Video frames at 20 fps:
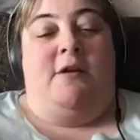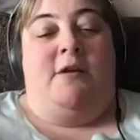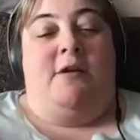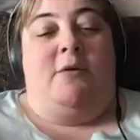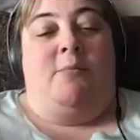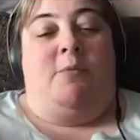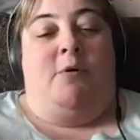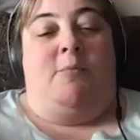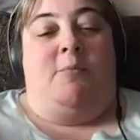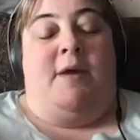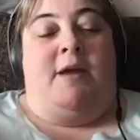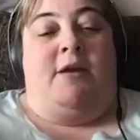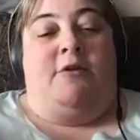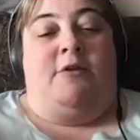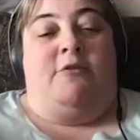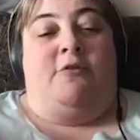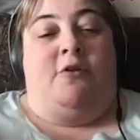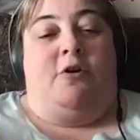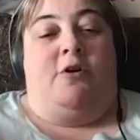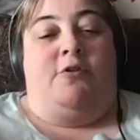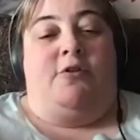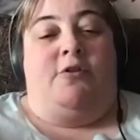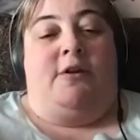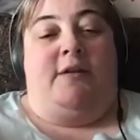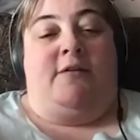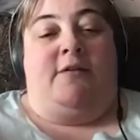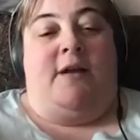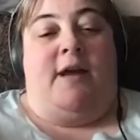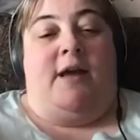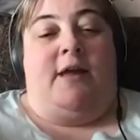but making sure that
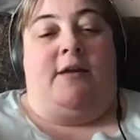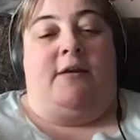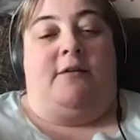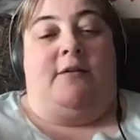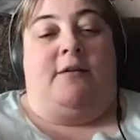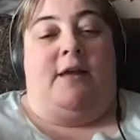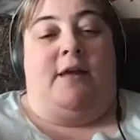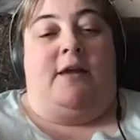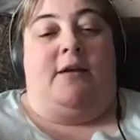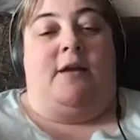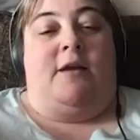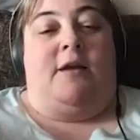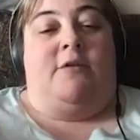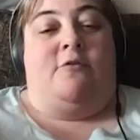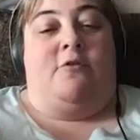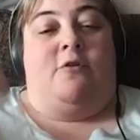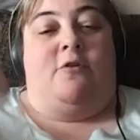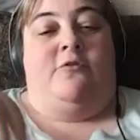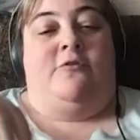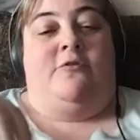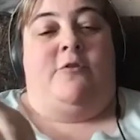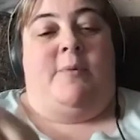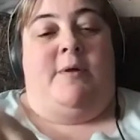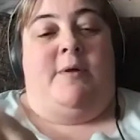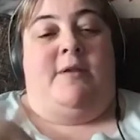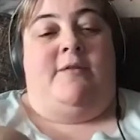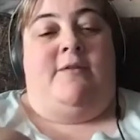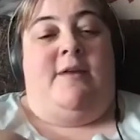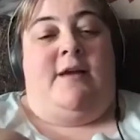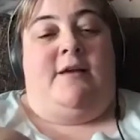he's getting like his core
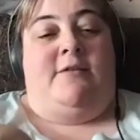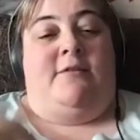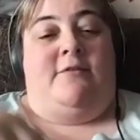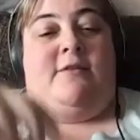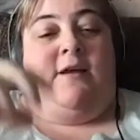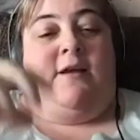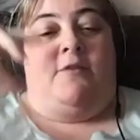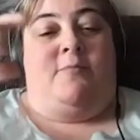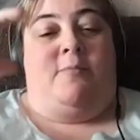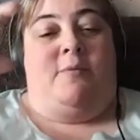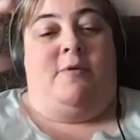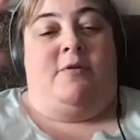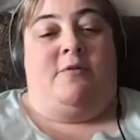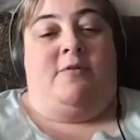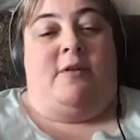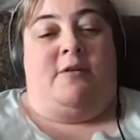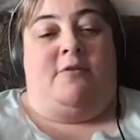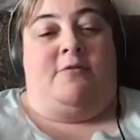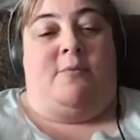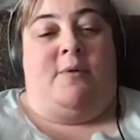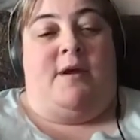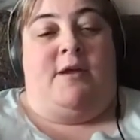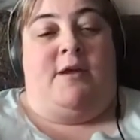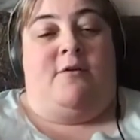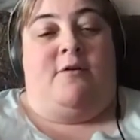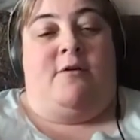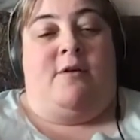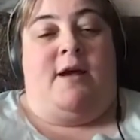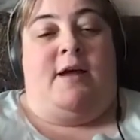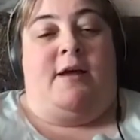stability exercise, because that's where
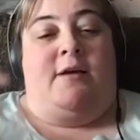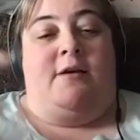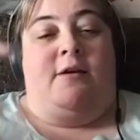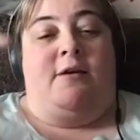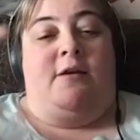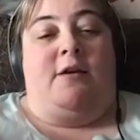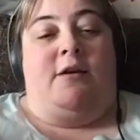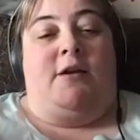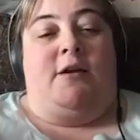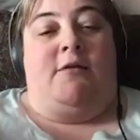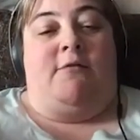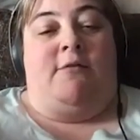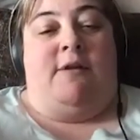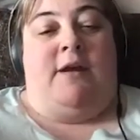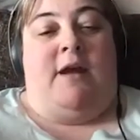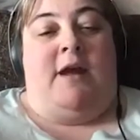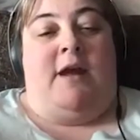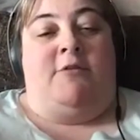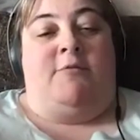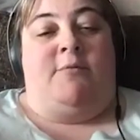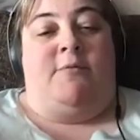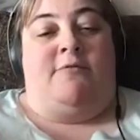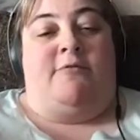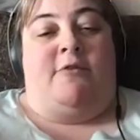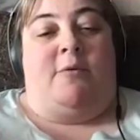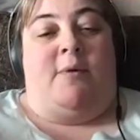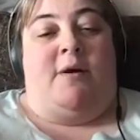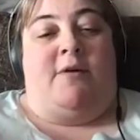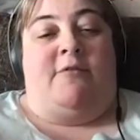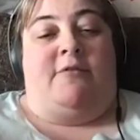you'll get your engagement
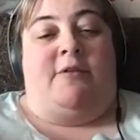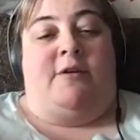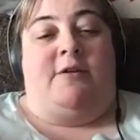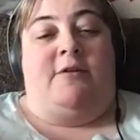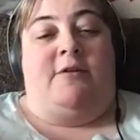from after.